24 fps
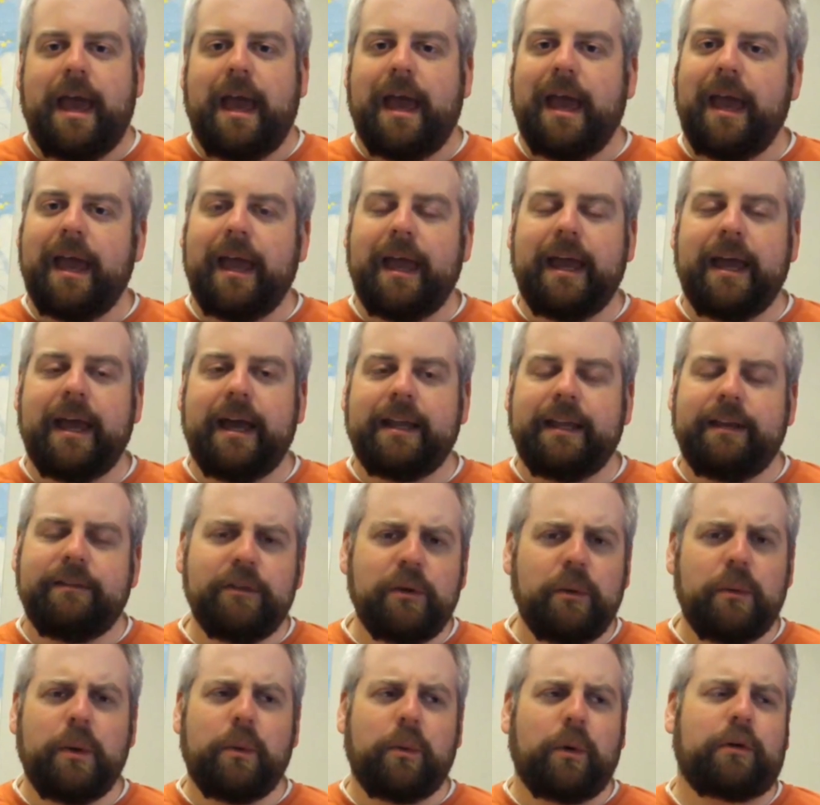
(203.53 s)
And even
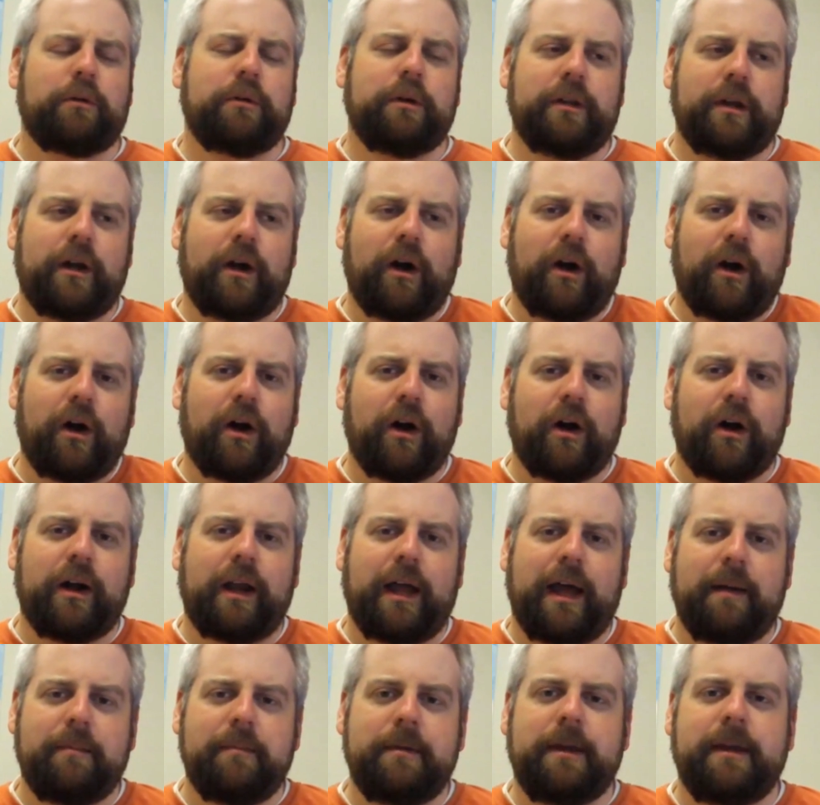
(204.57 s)
though we work really hard,
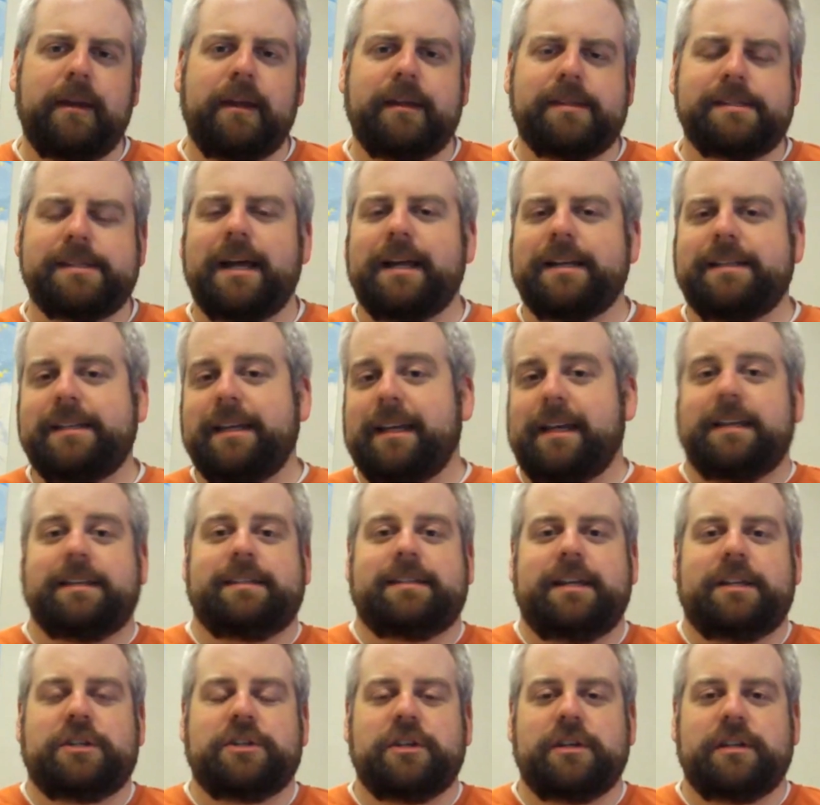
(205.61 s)
I mean, it's not digging
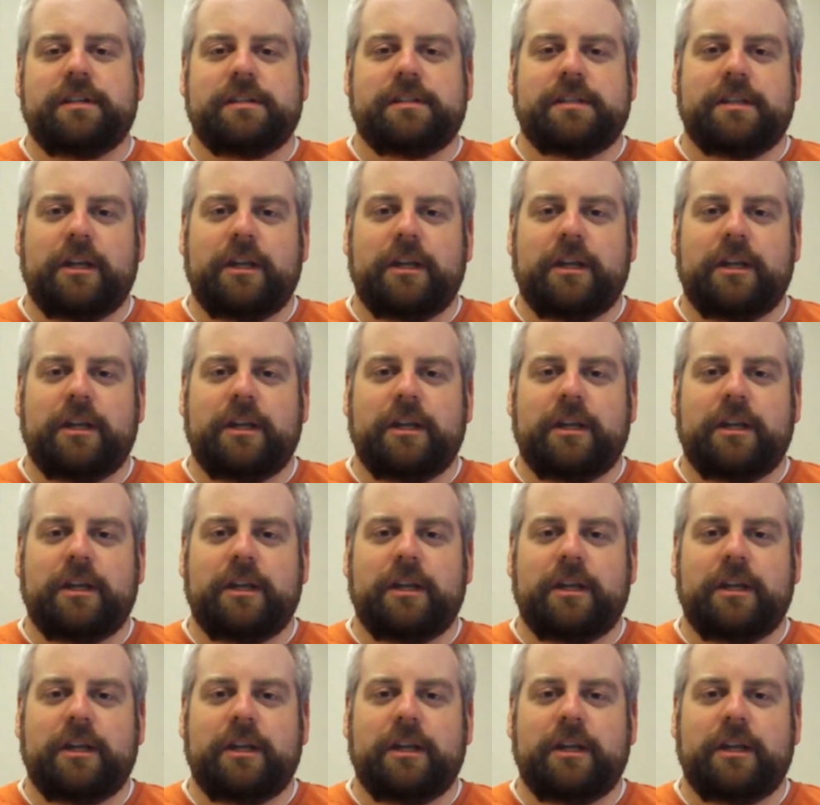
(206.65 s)
ditches,